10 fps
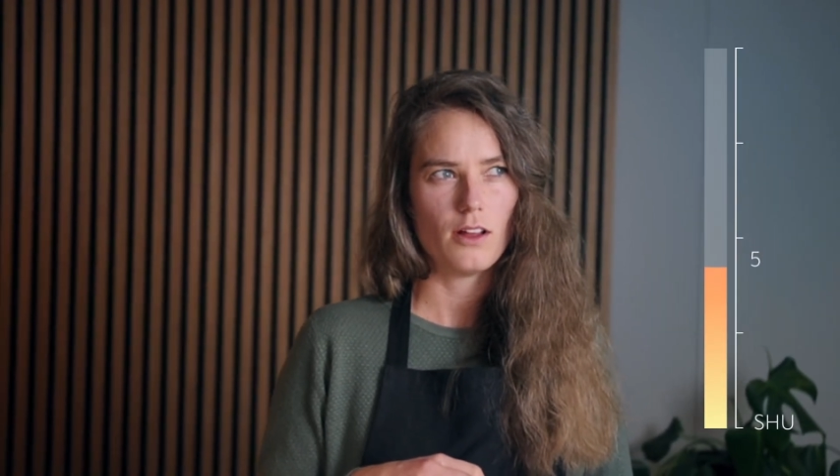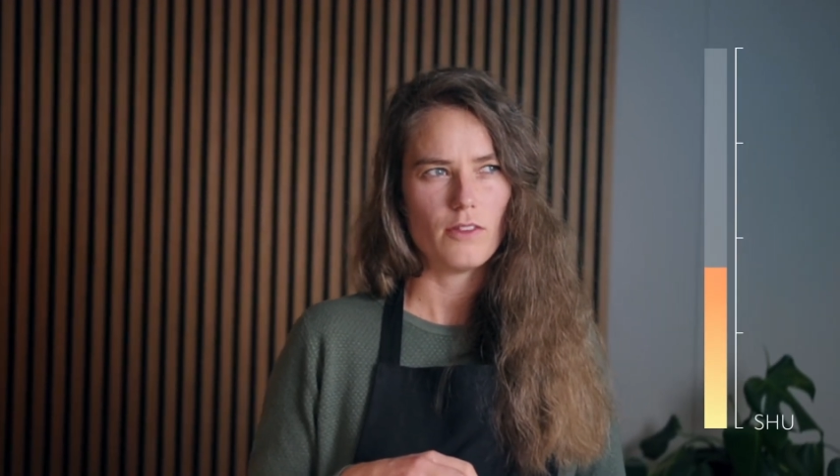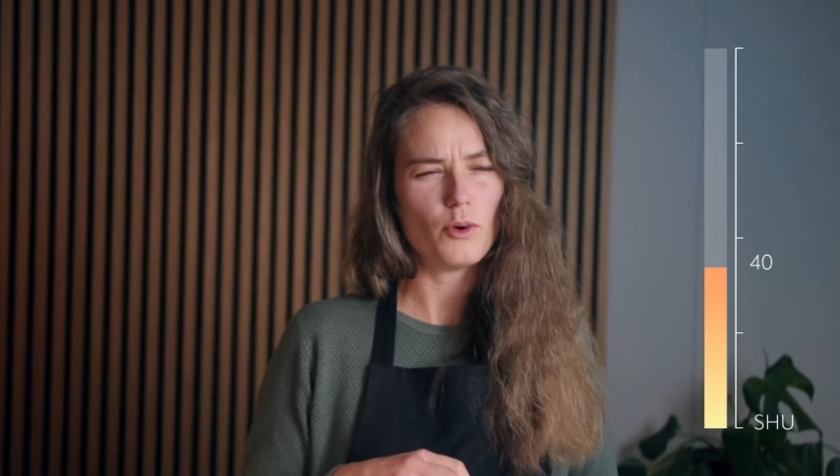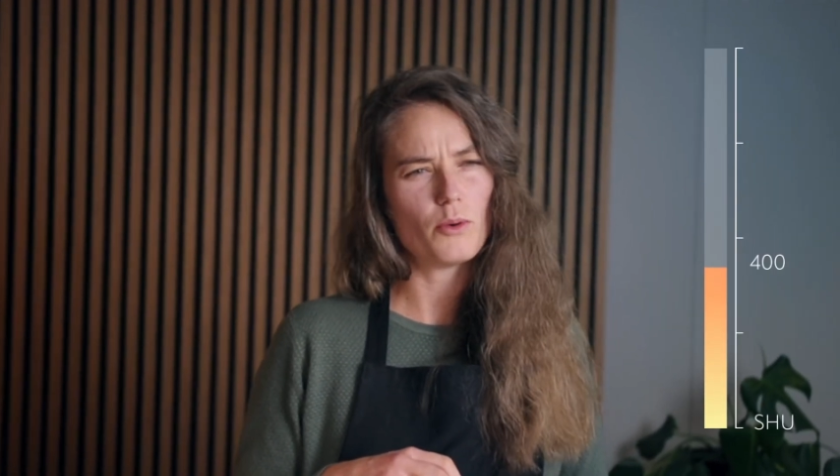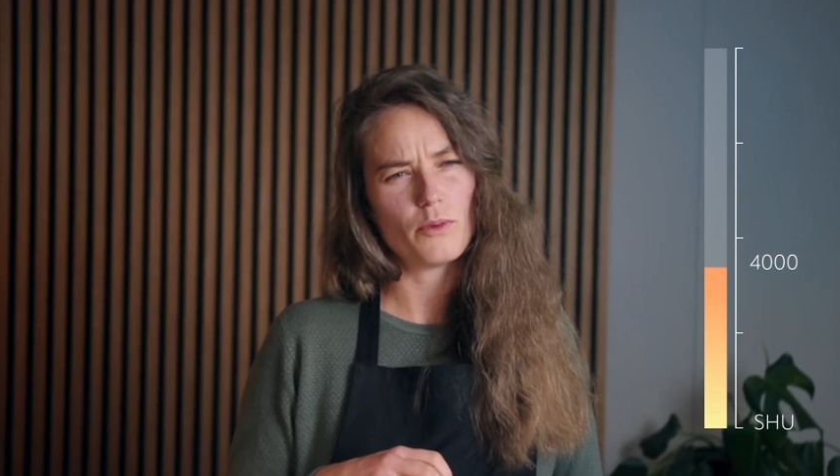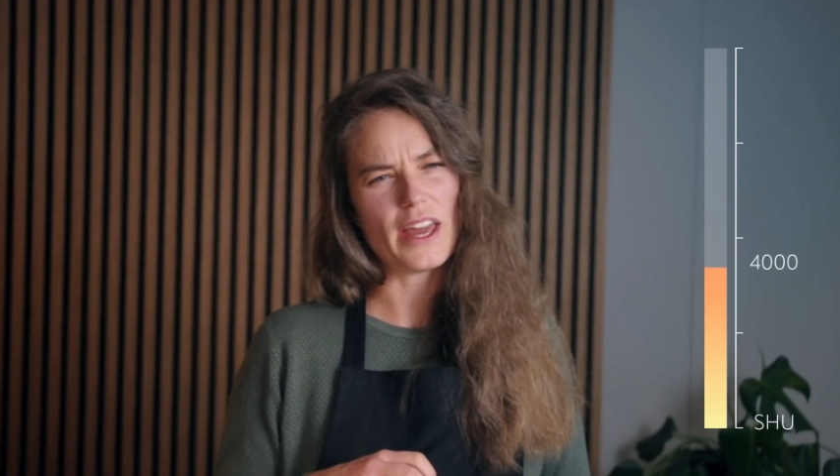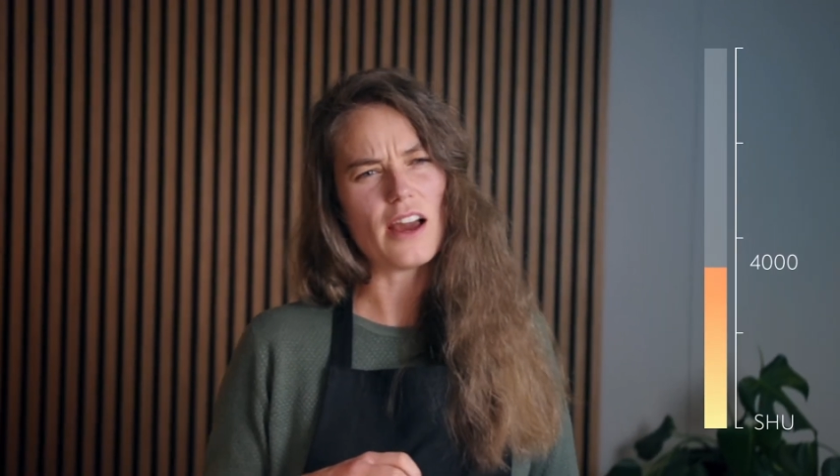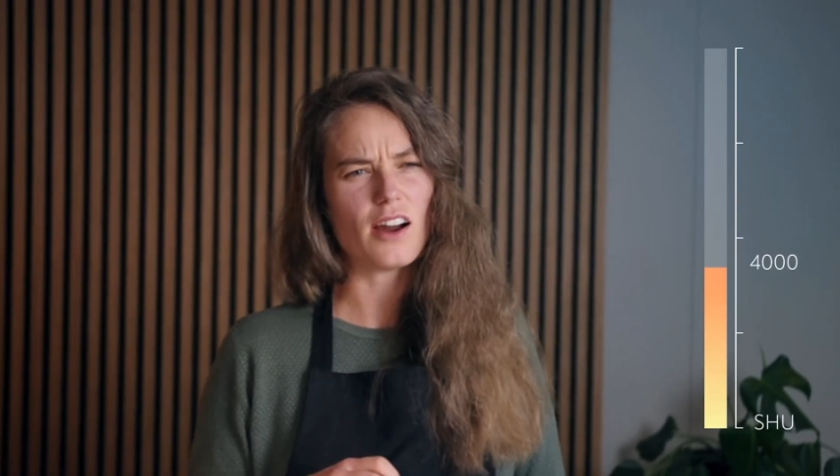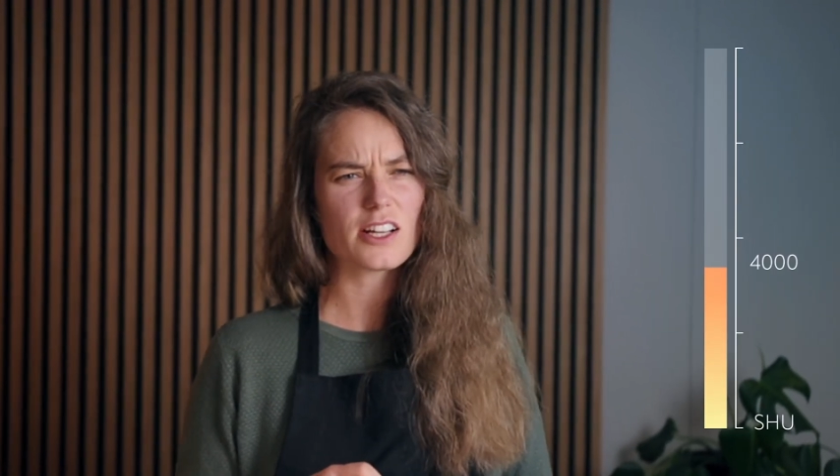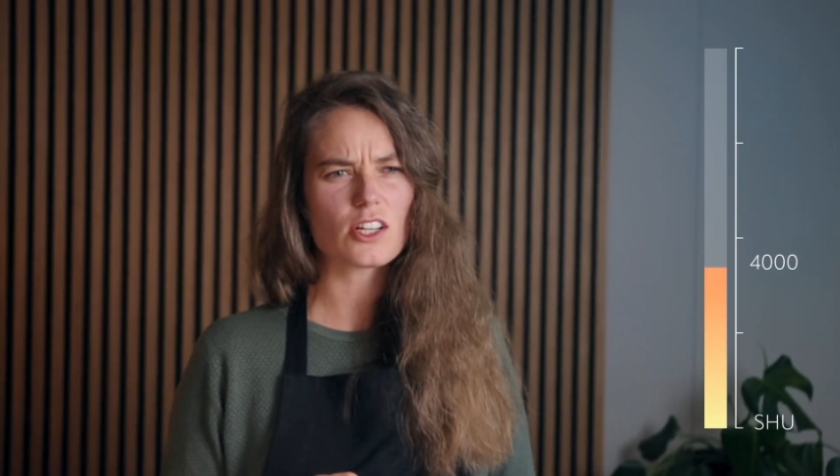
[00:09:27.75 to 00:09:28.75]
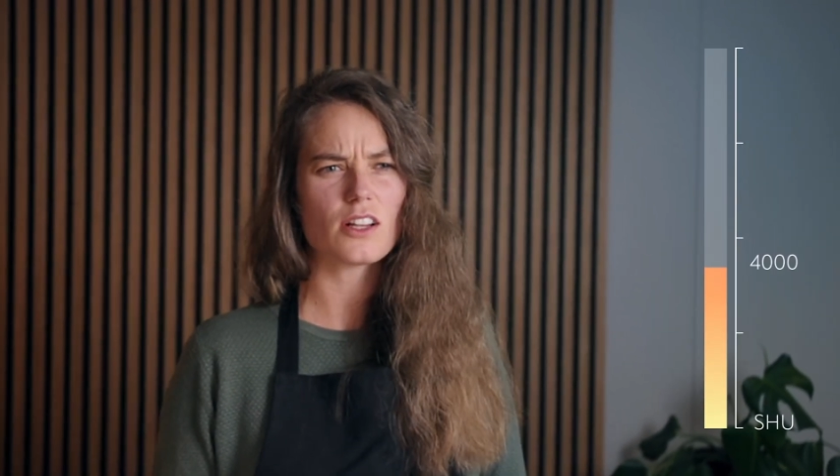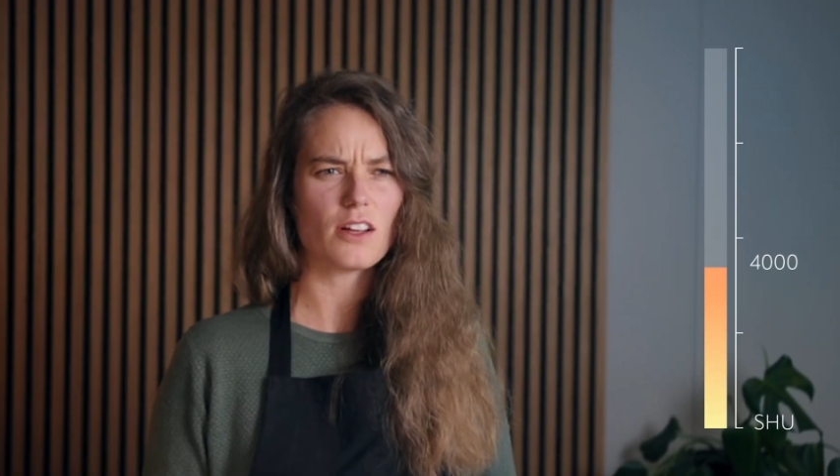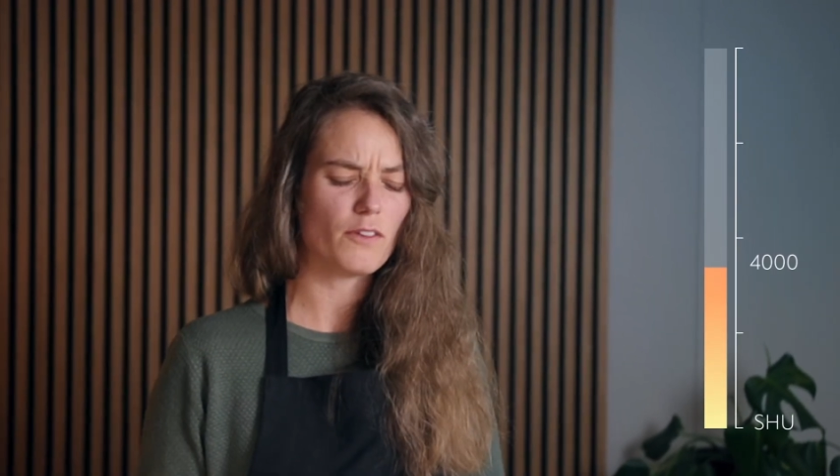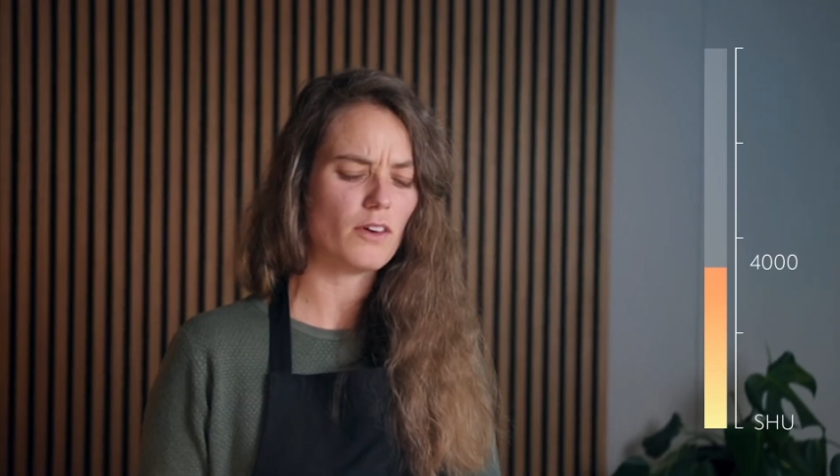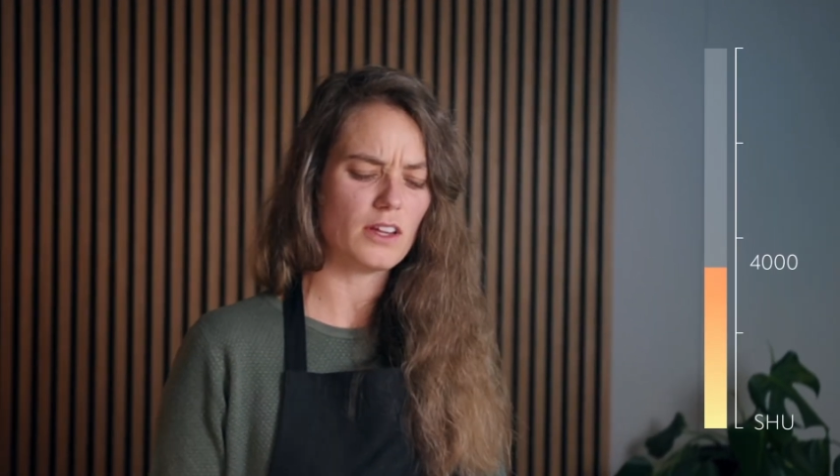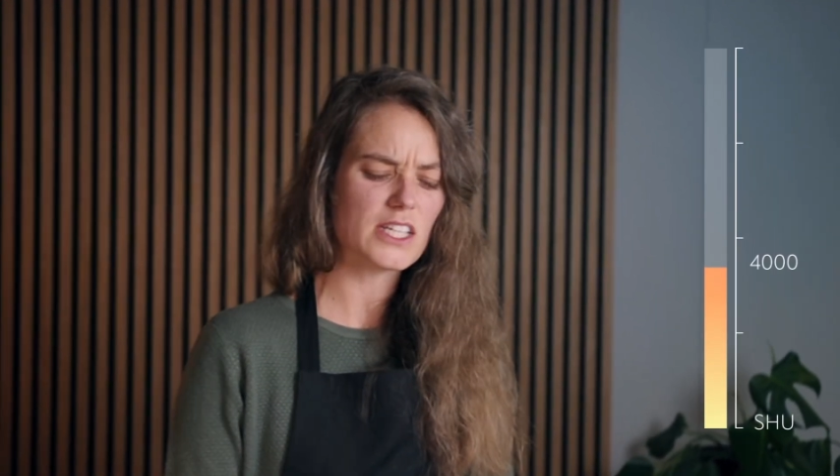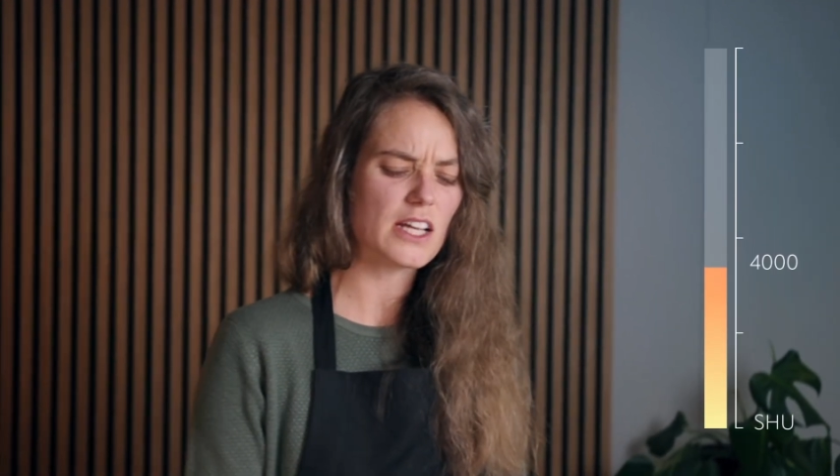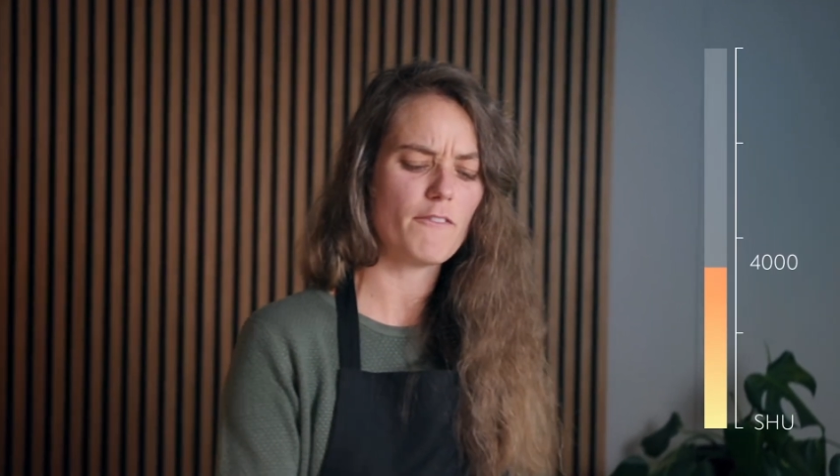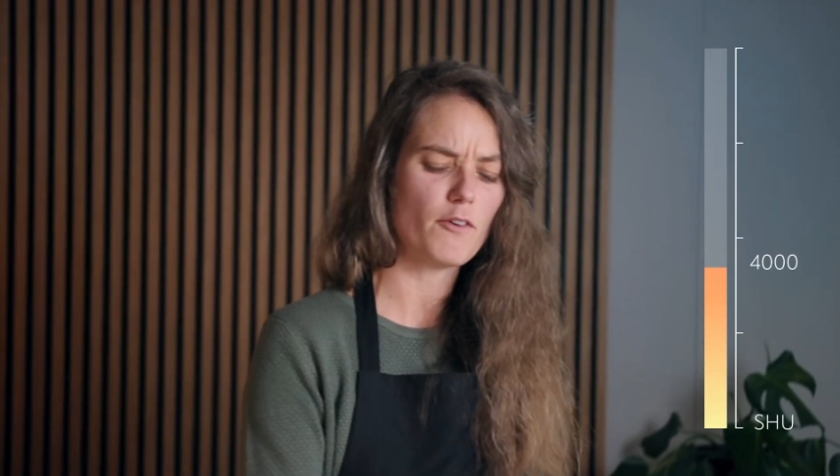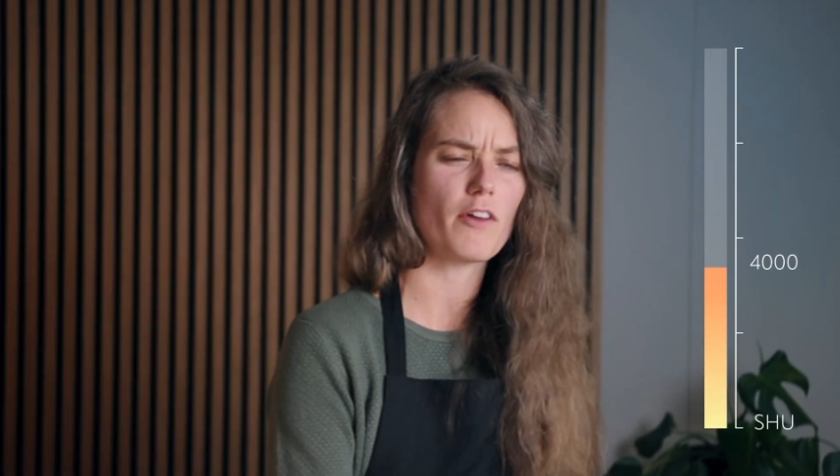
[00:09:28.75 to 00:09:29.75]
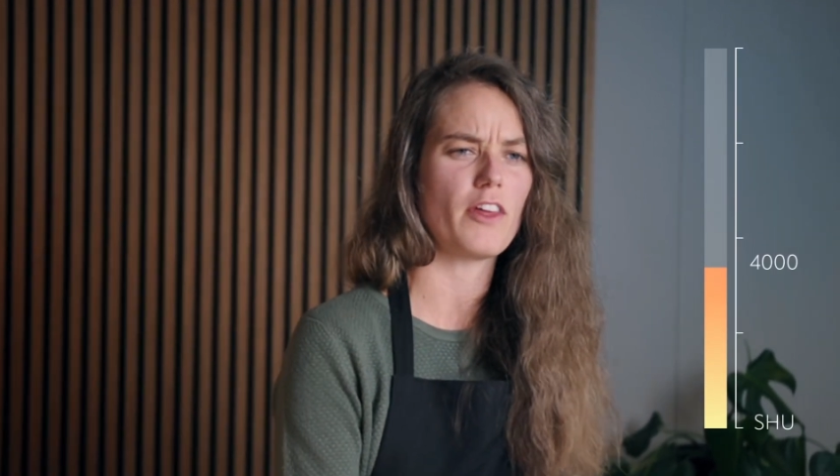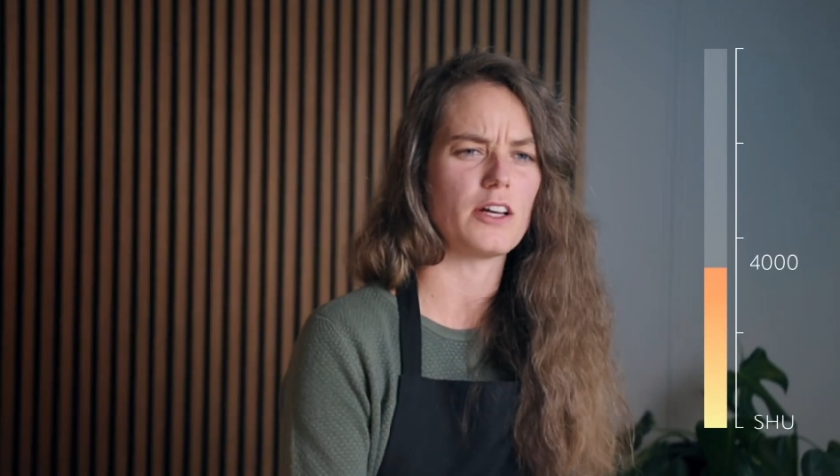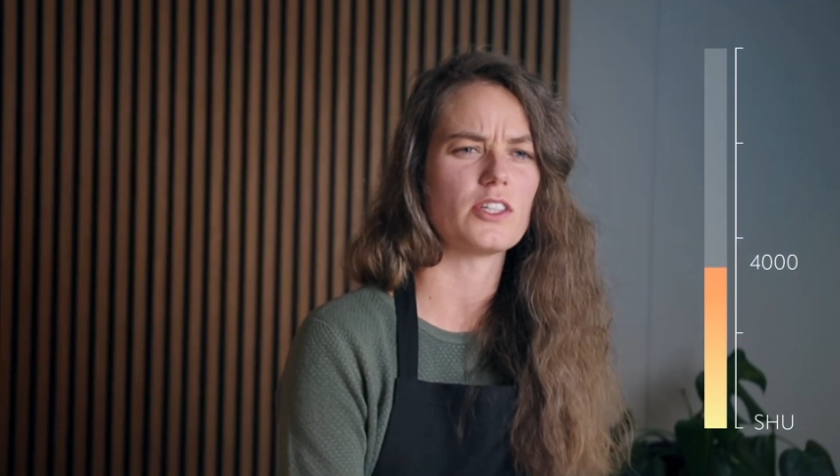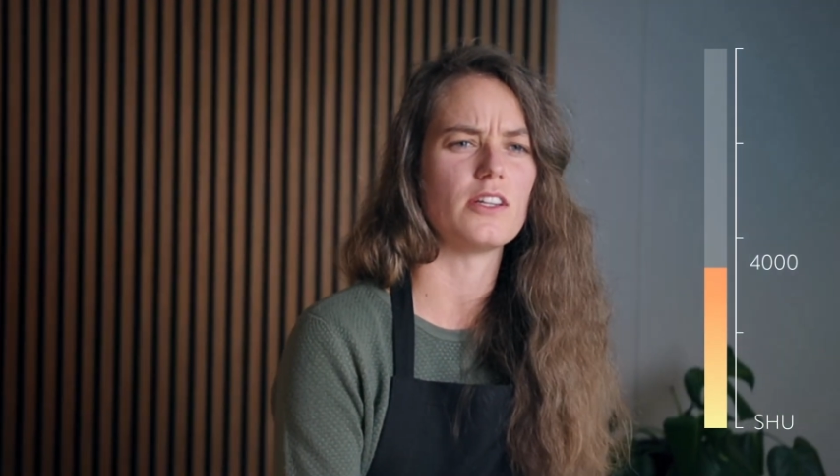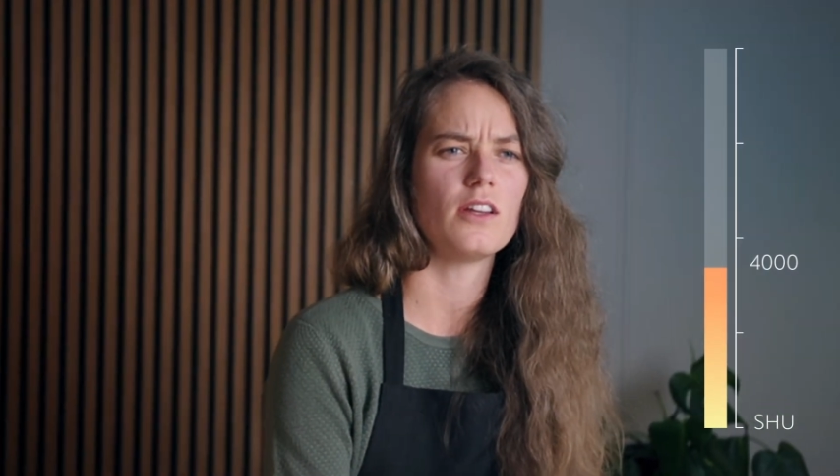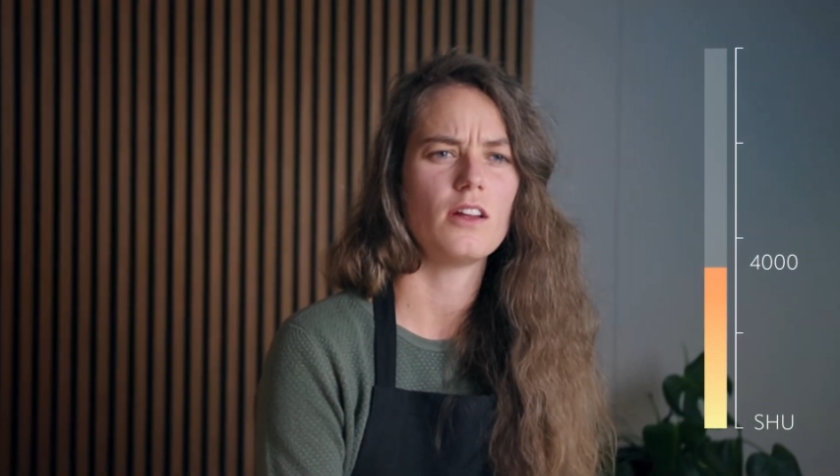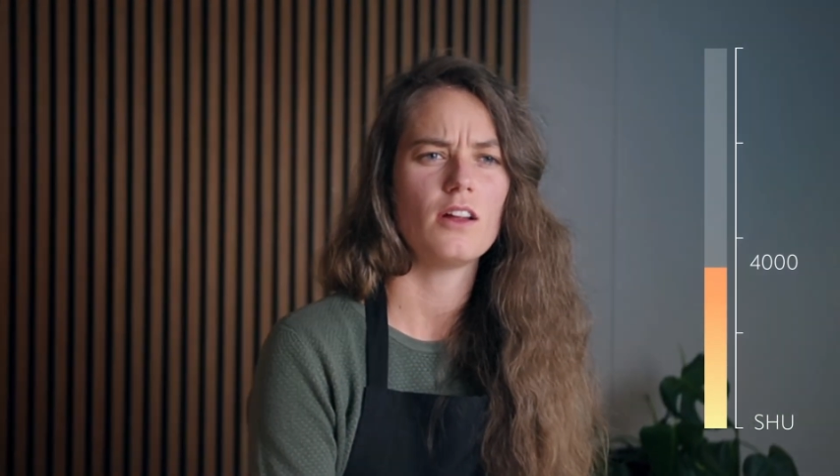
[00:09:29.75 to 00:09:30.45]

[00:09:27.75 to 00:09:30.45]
no, yeah, actually, let's say 4,000.